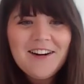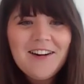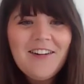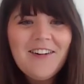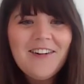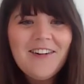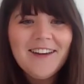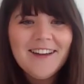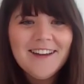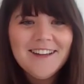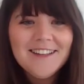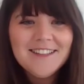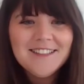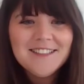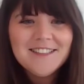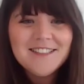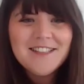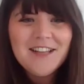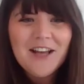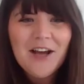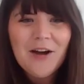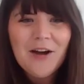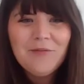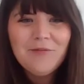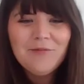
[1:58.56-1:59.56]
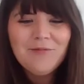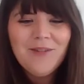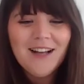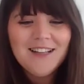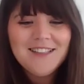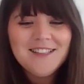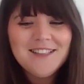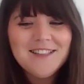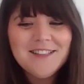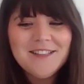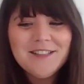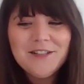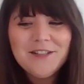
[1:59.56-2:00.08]
client
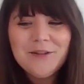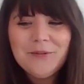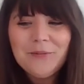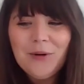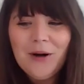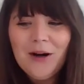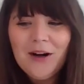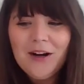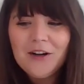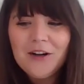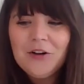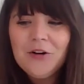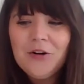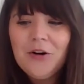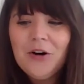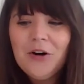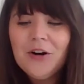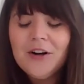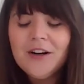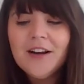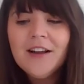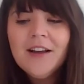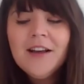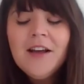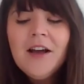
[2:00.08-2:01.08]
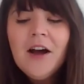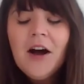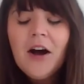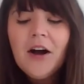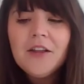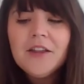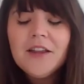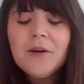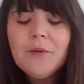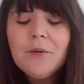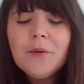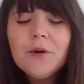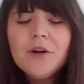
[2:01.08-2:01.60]
matters that you work on. I
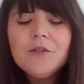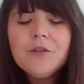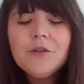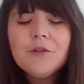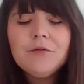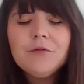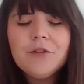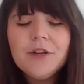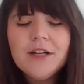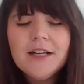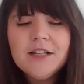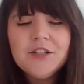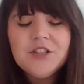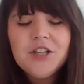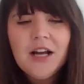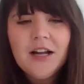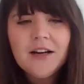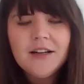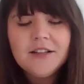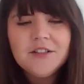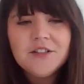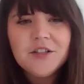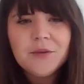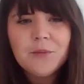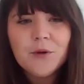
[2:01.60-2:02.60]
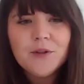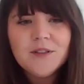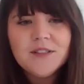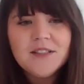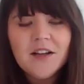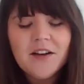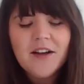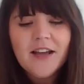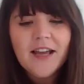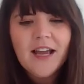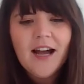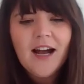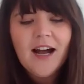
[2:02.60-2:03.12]
think one of the really challenging ones
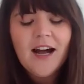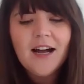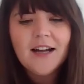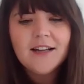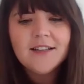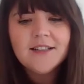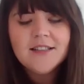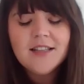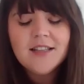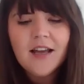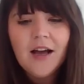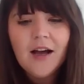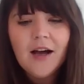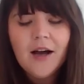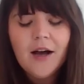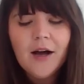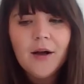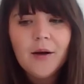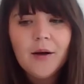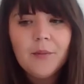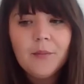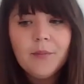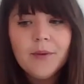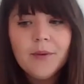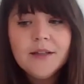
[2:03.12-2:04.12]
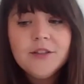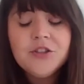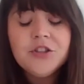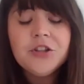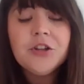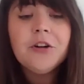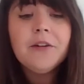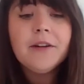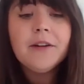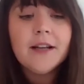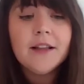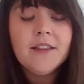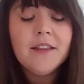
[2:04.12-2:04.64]
I had
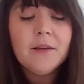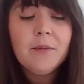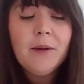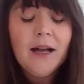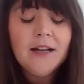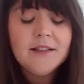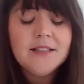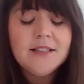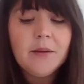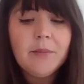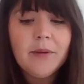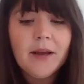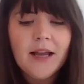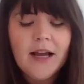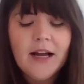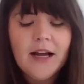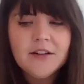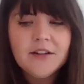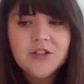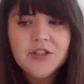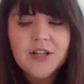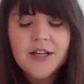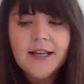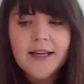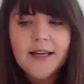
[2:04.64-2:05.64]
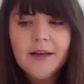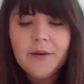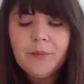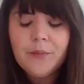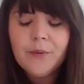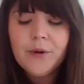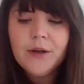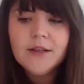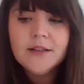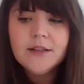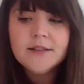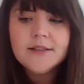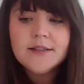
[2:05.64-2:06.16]
during the pandemic actually
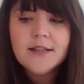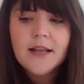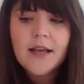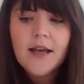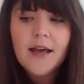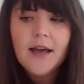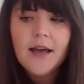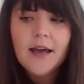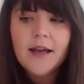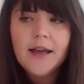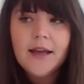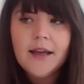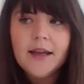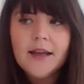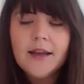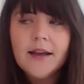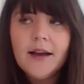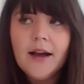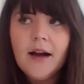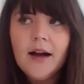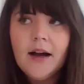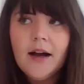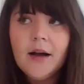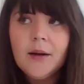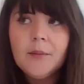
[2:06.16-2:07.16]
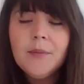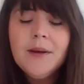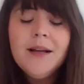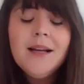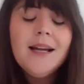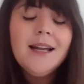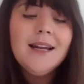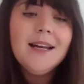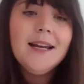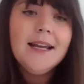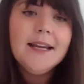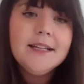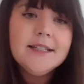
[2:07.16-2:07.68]
was a
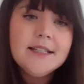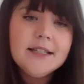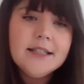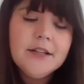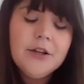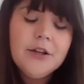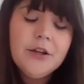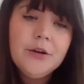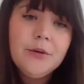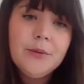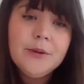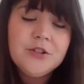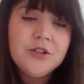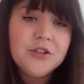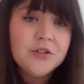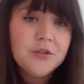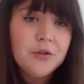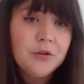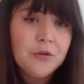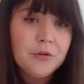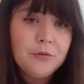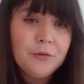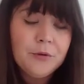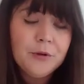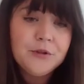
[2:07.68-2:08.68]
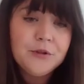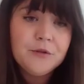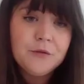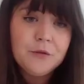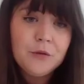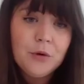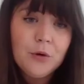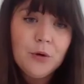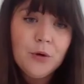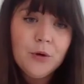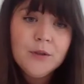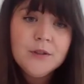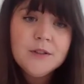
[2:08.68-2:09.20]
lady who had just gone through a
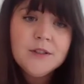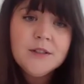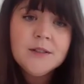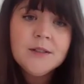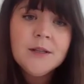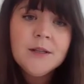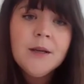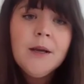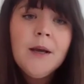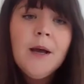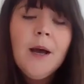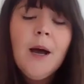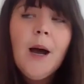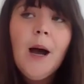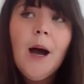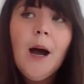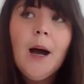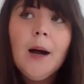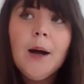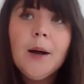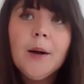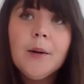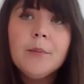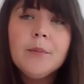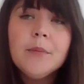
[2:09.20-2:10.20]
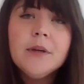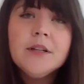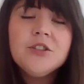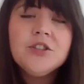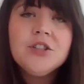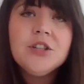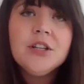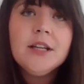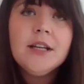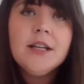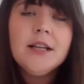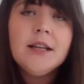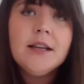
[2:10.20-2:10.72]
divorce.
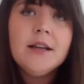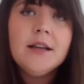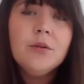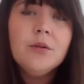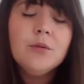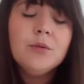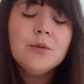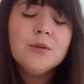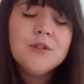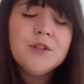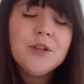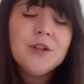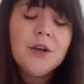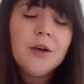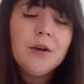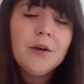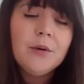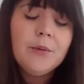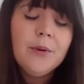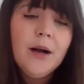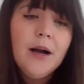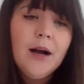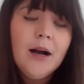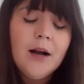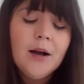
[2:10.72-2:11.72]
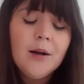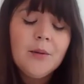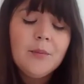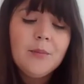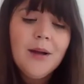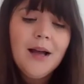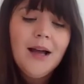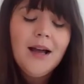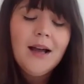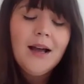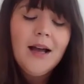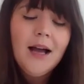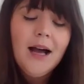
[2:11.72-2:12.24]
She also
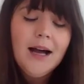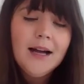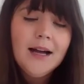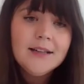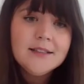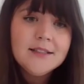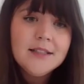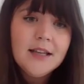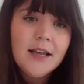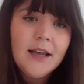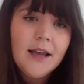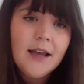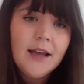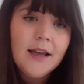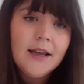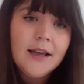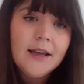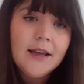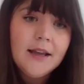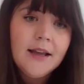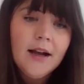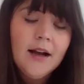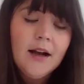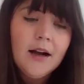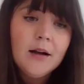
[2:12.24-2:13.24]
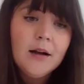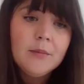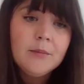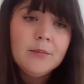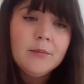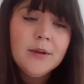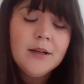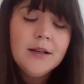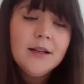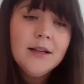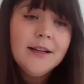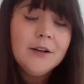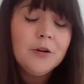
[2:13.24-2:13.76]
had
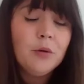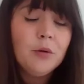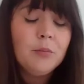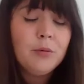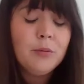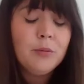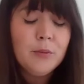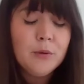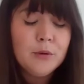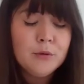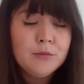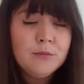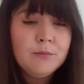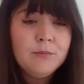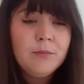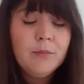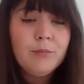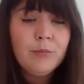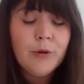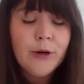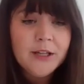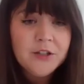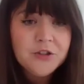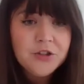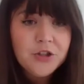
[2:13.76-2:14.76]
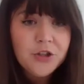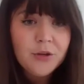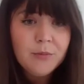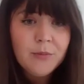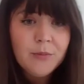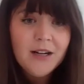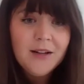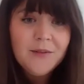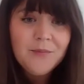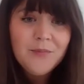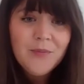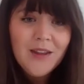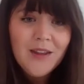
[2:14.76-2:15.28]
an inoperable brain
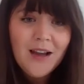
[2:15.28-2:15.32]
tumour